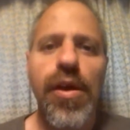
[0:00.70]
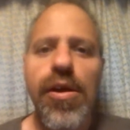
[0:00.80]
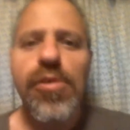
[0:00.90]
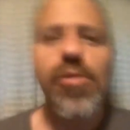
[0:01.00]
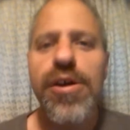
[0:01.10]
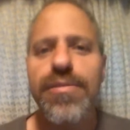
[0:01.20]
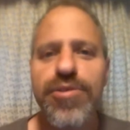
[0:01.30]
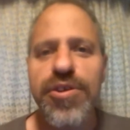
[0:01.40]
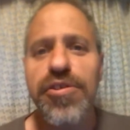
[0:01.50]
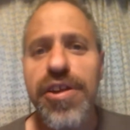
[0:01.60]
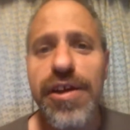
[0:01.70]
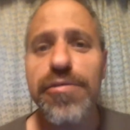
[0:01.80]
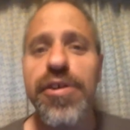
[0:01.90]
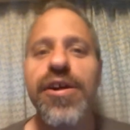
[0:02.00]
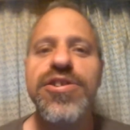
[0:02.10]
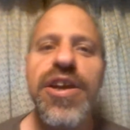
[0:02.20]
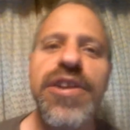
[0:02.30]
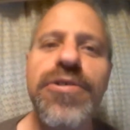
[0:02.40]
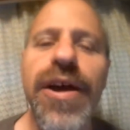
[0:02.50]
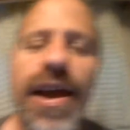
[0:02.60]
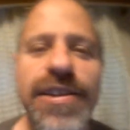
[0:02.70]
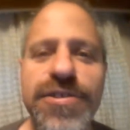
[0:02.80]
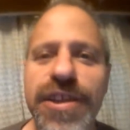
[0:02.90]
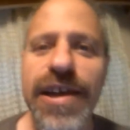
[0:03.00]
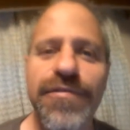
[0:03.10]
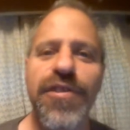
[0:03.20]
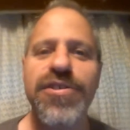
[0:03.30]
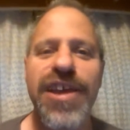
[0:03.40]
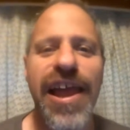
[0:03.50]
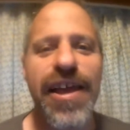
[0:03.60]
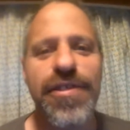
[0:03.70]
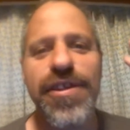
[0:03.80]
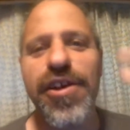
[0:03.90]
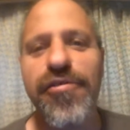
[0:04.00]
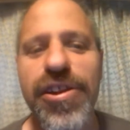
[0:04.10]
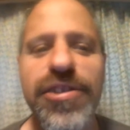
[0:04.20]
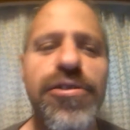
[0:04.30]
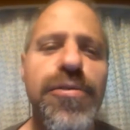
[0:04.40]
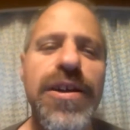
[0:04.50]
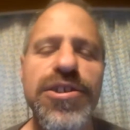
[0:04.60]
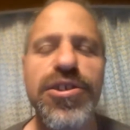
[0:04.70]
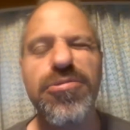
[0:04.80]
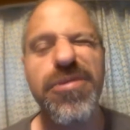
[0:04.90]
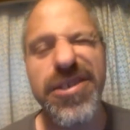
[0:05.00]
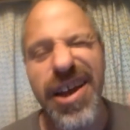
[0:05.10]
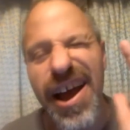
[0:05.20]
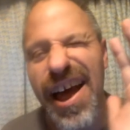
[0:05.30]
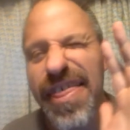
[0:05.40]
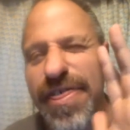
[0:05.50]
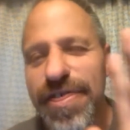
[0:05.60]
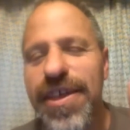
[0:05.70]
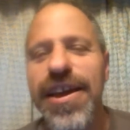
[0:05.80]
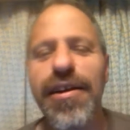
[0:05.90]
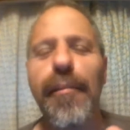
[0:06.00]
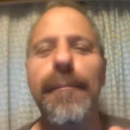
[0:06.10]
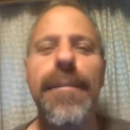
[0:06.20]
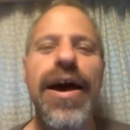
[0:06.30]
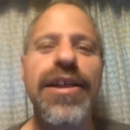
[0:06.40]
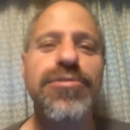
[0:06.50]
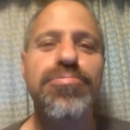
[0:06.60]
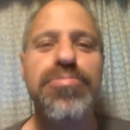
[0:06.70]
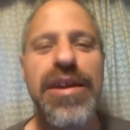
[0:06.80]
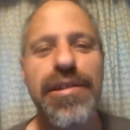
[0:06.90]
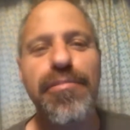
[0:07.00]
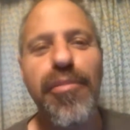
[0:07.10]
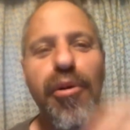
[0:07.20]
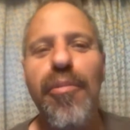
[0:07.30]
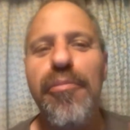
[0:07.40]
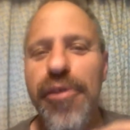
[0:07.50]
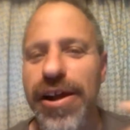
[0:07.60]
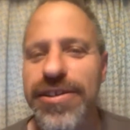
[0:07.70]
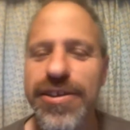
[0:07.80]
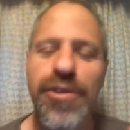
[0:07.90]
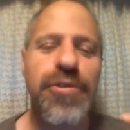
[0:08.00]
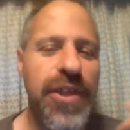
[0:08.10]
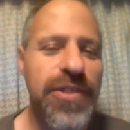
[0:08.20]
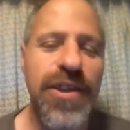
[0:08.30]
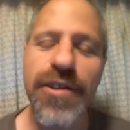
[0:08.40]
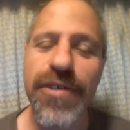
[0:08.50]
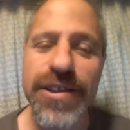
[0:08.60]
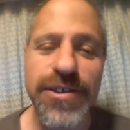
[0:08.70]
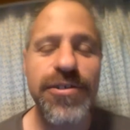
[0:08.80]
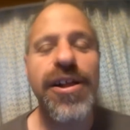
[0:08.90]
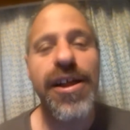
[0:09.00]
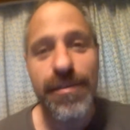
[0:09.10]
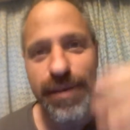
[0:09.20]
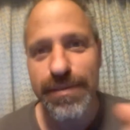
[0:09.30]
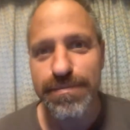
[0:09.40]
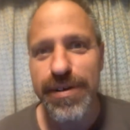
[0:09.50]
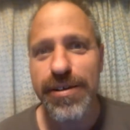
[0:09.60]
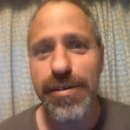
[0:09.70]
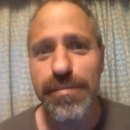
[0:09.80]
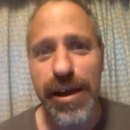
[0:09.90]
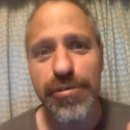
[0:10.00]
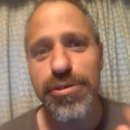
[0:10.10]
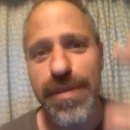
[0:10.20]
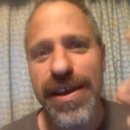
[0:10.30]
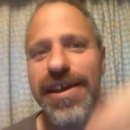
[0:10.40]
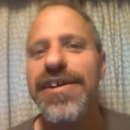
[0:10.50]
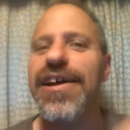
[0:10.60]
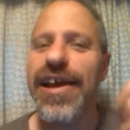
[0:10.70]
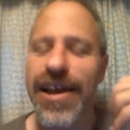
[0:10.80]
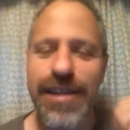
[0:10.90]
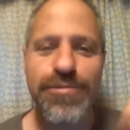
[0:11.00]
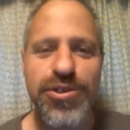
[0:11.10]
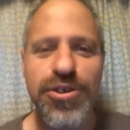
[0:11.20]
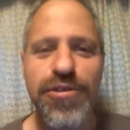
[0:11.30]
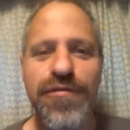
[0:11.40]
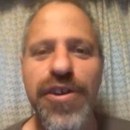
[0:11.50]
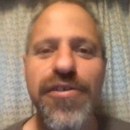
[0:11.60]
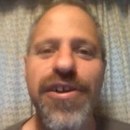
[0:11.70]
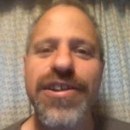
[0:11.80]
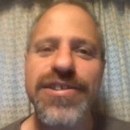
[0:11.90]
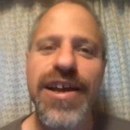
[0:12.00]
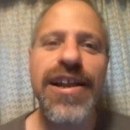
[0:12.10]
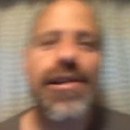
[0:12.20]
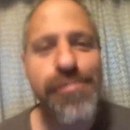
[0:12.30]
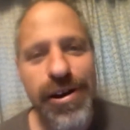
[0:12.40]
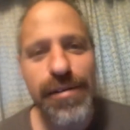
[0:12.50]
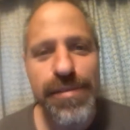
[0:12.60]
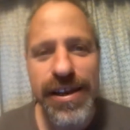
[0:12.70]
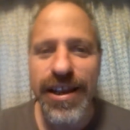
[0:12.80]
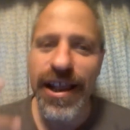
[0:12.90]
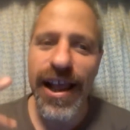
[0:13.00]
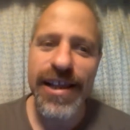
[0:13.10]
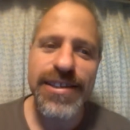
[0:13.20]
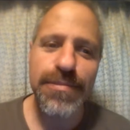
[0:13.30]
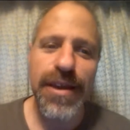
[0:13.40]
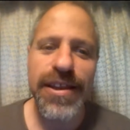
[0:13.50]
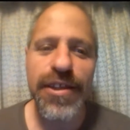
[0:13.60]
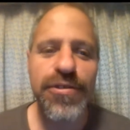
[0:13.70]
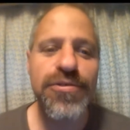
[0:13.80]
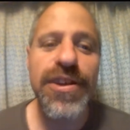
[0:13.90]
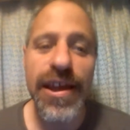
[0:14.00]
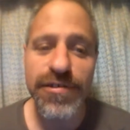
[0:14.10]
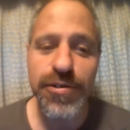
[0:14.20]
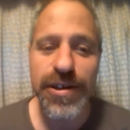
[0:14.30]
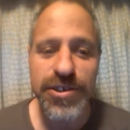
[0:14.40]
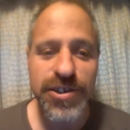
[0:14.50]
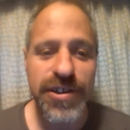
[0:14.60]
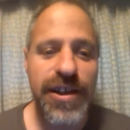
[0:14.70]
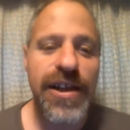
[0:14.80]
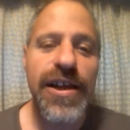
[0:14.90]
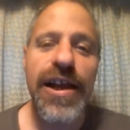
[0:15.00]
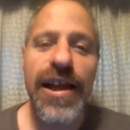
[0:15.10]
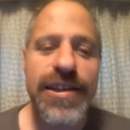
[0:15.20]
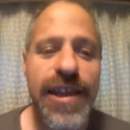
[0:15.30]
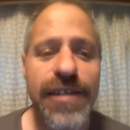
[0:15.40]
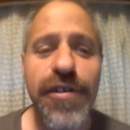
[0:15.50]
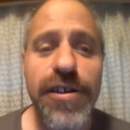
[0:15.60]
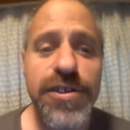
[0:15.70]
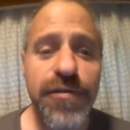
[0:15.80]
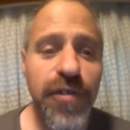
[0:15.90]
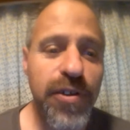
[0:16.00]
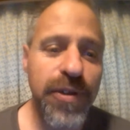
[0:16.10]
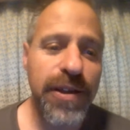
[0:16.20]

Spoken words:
Welcome to Q&A with Coach Edu, and today I've got a theoretical question which I think might be more practical than theoretical, but bear with me here and I'm sure you'll figure out exactly what I'm meaning as I'm getting through Dave's question. And Dave asked the following.